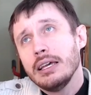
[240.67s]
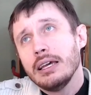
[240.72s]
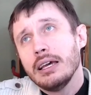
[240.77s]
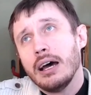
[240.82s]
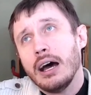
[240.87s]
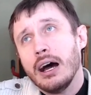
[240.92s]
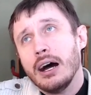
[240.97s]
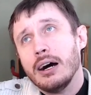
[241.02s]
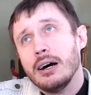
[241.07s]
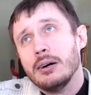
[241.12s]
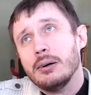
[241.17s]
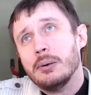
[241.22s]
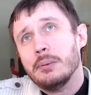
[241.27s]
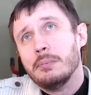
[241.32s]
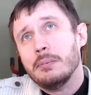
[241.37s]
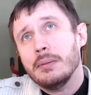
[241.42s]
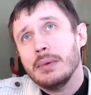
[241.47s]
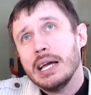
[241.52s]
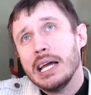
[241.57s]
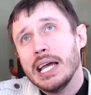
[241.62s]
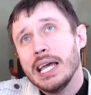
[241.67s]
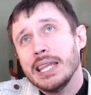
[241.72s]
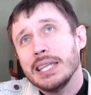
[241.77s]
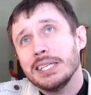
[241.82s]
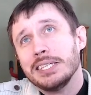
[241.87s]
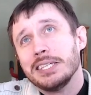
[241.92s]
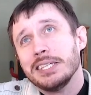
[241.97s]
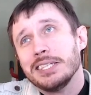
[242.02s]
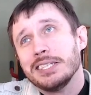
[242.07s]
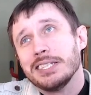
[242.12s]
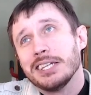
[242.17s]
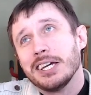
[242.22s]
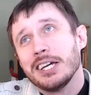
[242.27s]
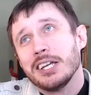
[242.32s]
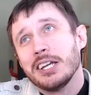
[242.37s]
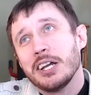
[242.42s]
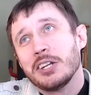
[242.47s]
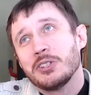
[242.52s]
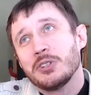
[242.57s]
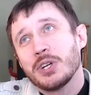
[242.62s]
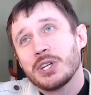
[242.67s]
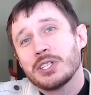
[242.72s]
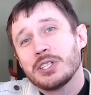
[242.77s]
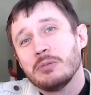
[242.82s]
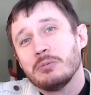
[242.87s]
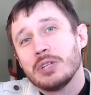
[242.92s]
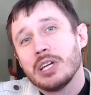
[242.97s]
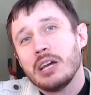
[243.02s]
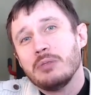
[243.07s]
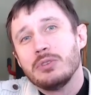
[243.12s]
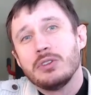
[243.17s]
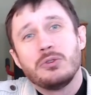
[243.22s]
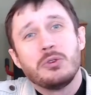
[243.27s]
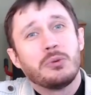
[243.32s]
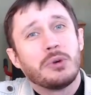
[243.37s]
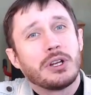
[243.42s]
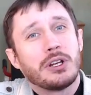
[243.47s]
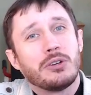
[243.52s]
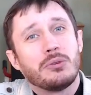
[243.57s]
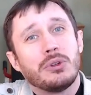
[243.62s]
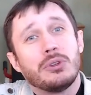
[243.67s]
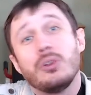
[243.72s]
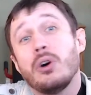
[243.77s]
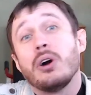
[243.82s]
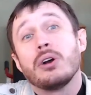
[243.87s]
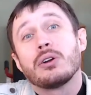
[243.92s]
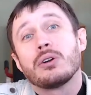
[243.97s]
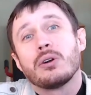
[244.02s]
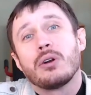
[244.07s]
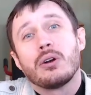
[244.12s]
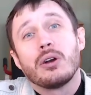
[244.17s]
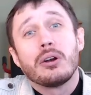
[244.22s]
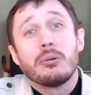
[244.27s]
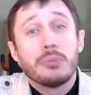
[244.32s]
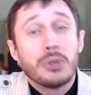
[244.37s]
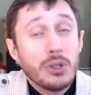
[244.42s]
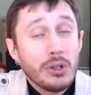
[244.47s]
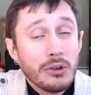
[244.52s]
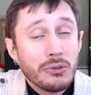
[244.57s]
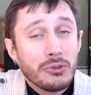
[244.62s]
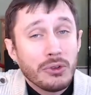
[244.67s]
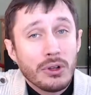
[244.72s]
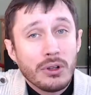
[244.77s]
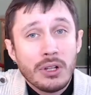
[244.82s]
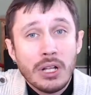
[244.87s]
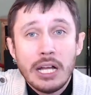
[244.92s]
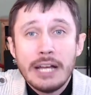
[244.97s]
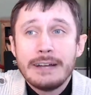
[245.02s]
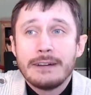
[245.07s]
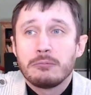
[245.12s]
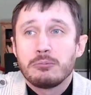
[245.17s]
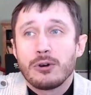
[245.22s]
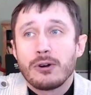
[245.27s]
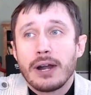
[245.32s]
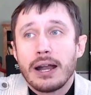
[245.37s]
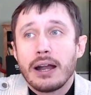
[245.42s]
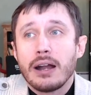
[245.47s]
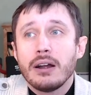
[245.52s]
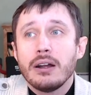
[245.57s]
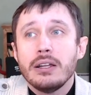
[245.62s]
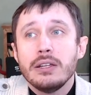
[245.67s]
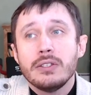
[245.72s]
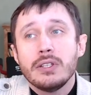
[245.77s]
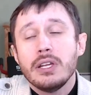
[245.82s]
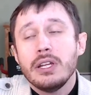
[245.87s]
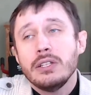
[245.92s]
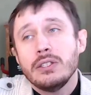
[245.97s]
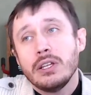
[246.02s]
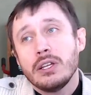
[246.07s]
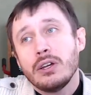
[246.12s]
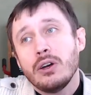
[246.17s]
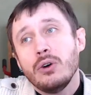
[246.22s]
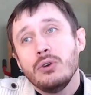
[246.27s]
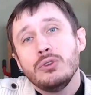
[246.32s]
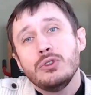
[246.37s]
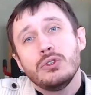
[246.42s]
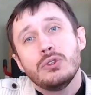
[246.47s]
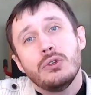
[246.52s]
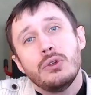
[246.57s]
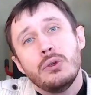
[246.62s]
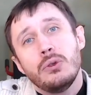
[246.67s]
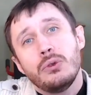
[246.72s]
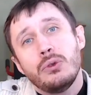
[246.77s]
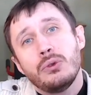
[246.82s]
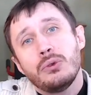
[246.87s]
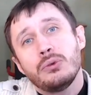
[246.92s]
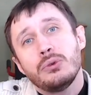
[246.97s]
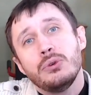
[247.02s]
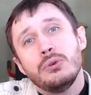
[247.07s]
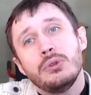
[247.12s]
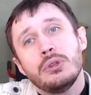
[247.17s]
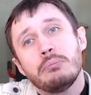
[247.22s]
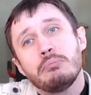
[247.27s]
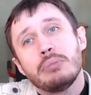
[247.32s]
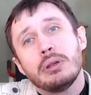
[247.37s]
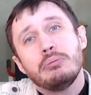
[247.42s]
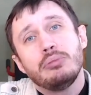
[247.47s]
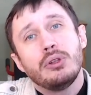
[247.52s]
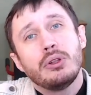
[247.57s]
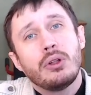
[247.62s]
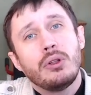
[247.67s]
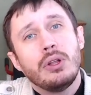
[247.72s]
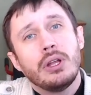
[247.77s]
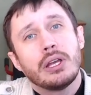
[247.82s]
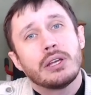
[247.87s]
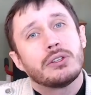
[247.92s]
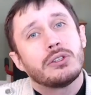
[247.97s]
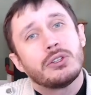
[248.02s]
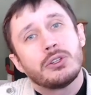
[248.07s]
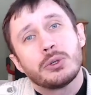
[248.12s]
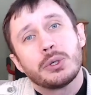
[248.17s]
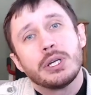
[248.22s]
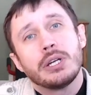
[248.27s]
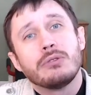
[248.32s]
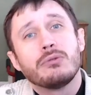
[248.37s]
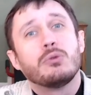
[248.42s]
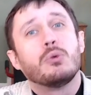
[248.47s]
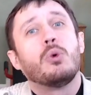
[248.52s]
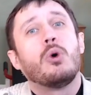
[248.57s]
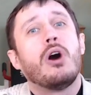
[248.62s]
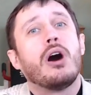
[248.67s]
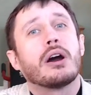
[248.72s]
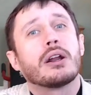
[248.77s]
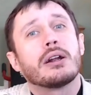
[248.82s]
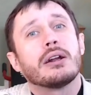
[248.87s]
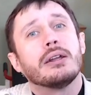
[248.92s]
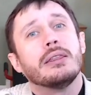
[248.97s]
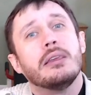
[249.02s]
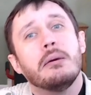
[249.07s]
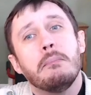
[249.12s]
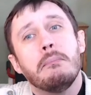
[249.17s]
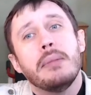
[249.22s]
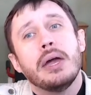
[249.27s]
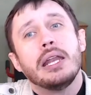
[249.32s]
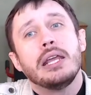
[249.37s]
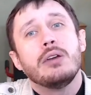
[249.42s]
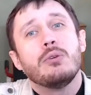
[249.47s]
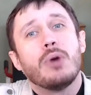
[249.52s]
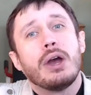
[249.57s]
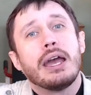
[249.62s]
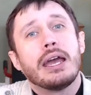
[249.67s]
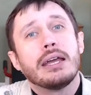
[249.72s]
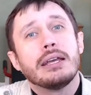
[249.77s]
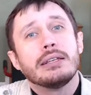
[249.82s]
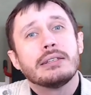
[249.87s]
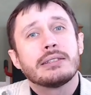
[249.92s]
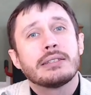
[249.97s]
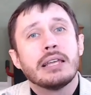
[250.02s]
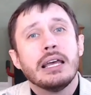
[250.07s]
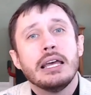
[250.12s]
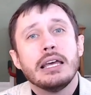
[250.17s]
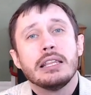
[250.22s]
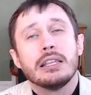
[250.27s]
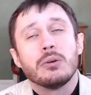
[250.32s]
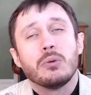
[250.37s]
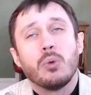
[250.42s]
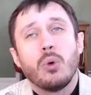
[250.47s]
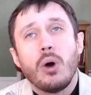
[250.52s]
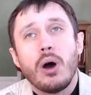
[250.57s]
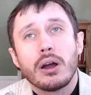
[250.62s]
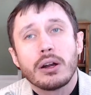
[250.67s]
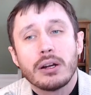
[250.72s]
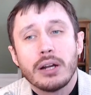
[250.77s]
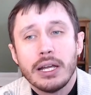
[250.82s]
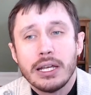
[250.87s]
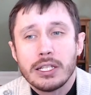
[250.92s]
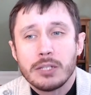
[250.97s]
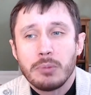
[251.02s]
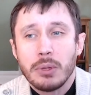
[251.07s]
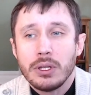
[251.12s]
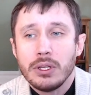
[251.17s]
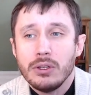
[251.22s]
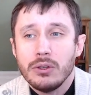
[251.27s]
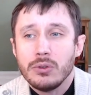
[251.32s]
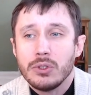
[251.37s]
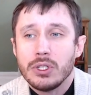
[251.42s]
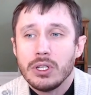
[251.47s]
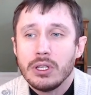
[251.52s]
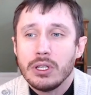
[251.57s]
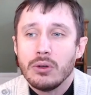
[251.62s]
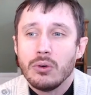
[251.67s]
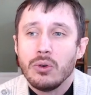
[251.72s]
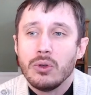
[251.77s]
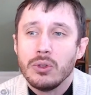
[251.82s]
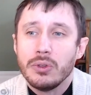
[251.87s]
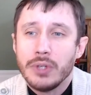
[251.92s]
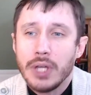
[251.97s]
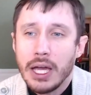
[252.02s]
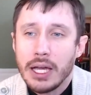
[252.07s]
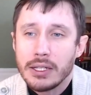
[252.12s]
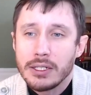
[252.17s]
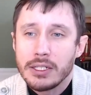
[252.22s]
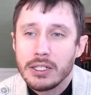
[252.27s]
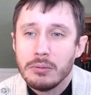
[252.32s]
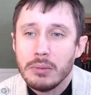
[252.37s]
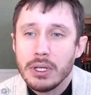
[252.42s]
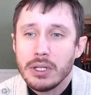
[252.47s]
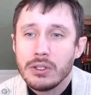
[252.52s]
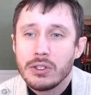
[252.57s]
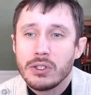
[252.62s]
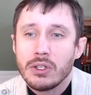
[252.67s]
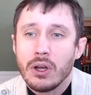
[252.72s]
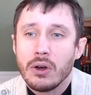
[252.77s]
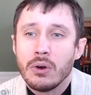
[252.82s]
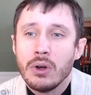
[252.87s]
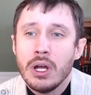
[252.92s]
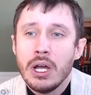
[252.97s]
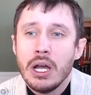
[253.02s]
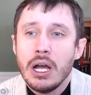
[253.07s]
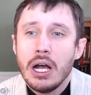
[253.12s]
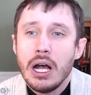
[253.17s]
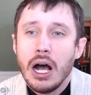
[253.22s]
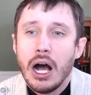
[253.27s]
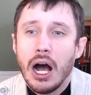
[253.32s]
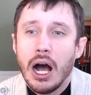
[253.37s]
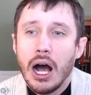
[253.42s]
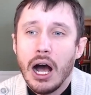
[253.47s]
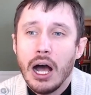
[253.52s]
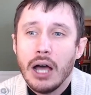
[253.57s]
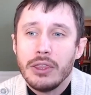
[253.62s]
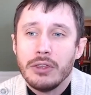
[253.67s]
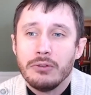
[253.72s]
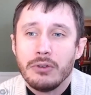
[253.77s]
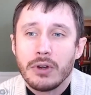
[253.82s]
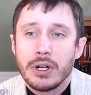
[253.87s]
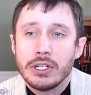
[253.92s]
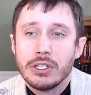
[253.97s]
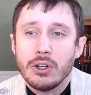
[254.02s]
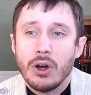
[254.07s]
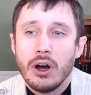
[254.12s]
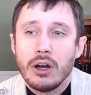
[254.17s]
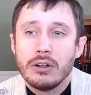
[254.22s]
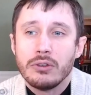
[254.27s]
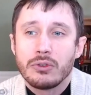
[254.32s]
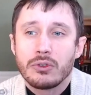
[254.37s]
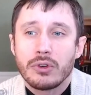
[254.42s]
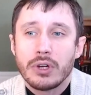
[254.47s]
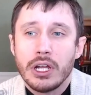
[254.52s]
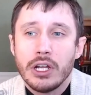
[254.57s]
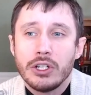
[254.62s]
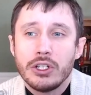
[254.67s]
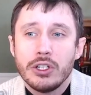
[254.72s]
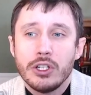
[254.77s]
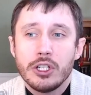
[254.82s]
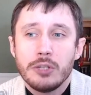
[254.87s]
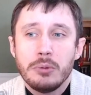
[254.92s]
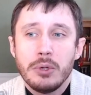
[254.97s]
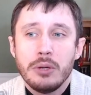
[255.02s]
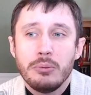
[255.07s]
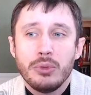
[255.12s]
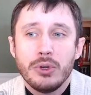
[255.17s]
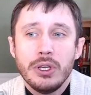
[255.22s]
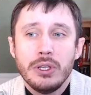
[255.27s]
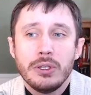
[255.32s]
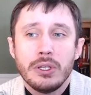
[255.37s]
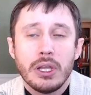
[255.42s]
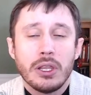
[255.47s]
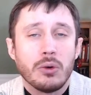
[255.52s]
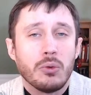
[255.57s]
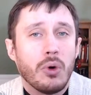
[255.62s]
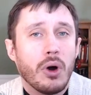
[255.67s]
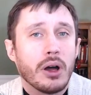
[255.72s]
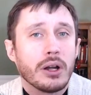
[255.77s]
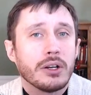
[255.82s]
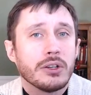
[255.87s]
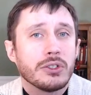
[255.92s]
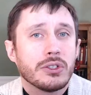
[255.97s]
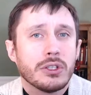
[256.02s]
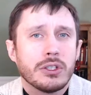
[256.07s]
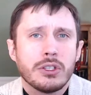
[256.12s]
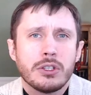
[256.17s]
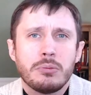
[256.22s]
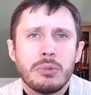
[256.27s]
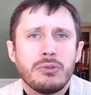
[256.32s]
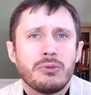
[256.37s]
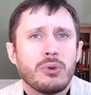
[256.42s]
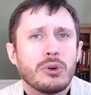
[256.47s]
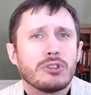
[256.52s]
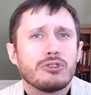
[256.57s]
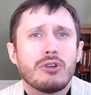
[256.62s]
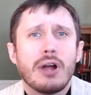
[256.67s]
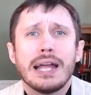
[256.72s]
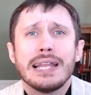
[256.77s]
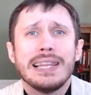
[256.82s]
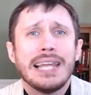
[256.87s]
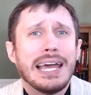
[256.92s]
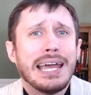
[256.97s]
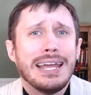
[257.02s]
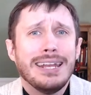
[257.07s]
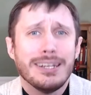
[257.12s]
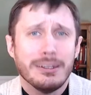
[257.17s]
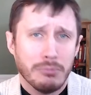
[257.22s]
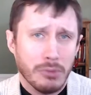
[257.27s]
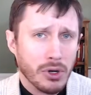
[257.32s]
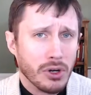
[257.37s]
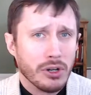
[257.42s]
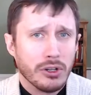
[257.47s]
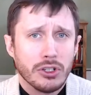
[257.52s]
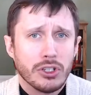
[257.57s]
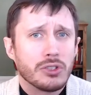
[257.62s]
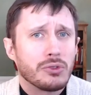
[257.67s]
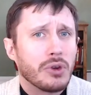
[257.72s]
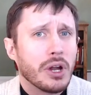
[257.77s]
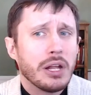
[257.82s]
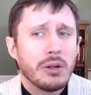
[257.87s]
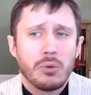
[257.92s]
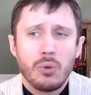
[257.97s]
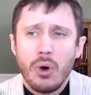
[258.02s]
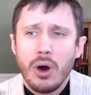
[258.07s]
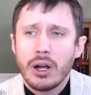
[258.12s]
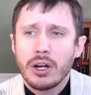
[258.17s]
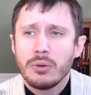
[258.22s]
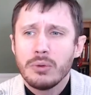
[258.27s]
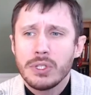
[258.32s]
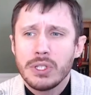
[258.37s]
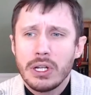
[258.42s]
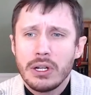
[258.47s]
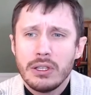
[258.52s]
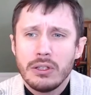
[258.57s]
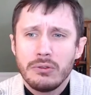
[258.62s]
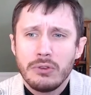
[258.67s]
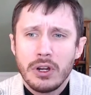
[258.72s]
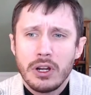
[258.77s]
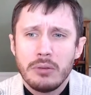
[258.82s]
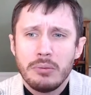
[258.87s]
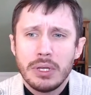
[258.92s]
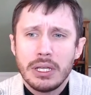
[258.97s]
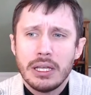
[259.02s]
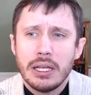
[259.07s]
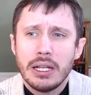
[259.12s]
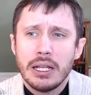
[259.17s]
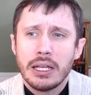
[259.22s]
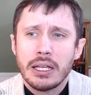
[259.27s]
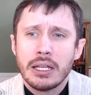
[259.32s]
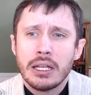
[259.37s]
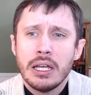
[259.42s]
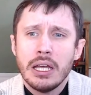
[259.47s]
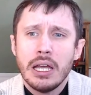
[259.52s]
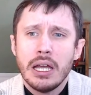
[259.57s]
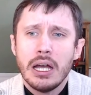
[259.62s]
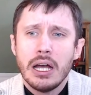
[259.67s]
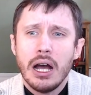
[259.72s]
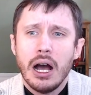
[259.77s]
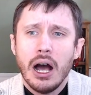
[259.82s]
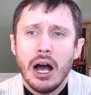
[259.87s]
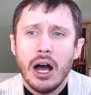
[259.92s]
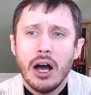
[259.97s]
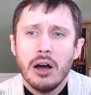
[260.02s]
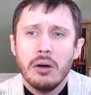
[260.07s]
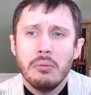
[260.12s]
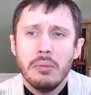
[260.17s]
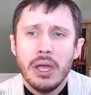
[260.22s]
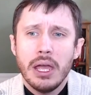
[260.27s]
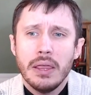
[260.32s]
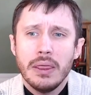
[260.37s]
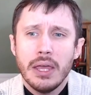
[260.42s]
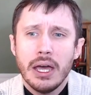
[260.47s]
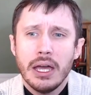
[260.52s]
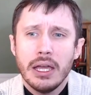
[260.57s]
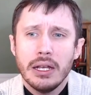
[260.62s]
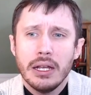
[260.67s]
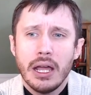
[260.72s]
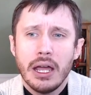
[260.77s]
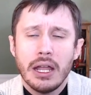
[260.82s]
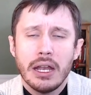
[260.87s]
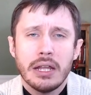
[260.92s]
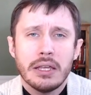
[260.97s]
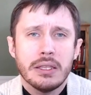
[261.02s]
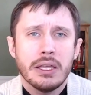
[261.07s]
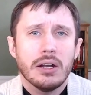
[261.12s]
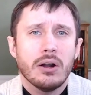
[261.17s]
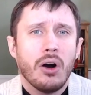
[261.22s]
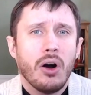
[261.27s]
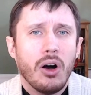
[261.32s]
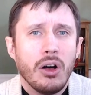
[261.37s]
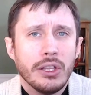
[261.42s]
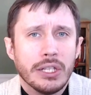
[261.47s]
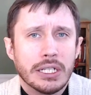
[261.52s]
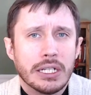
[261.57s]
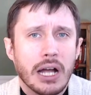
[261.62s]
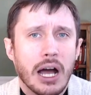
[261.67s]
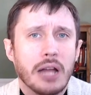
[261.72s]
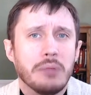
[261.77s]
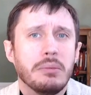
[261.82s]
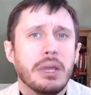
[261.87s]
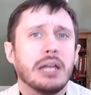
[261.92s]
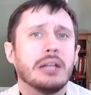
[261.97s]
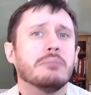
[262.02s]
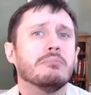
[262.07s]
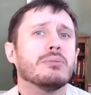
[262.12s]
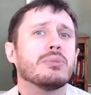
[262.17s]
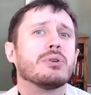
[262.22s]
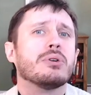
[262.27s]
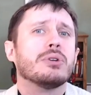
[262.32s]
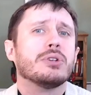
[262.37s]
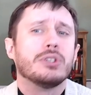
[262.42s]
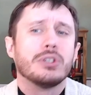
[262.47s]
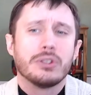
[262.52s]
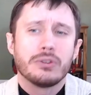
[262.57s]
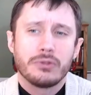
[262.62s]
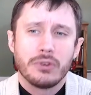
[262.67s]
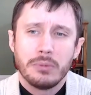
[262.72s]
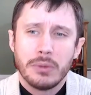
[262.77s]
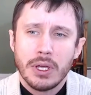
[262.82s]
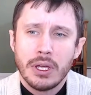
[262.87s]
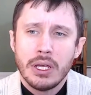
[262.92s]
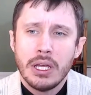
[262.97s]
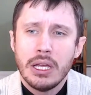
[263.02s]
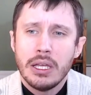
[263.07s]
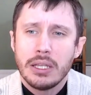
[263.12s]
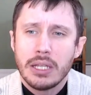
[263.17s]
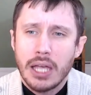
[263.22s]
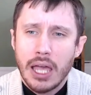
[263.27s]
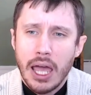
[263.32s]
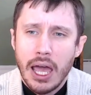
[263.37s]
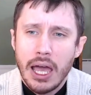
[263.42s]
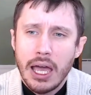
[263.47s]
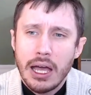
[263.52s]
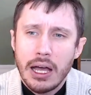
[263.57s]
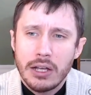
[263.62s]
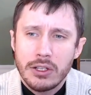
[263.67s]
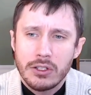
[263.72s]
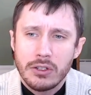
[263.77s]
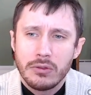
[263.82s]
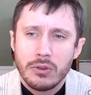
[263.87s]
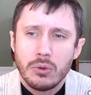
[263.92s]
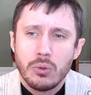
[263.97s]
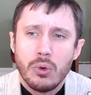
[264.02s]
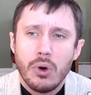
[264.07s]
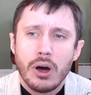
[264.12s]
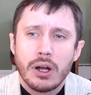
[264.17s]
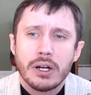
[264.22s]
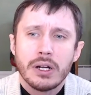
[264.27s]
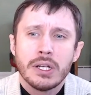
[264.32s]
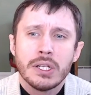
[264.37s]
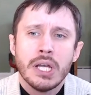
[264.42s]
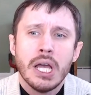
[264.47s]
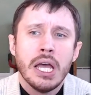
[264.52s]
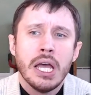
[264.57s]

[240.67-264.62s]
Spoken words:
and this is a trick sometimes if you want to do a longer or beautiful prayer, is it goes through the biblical history of water and the many ways that water has been used in the Old Testament. So, at the very dawn of creation, your spirit breathed on the water. So this is before dry land emerged, right? Water was there in the very beginning. And then all that God made emerges from the chaos of the water.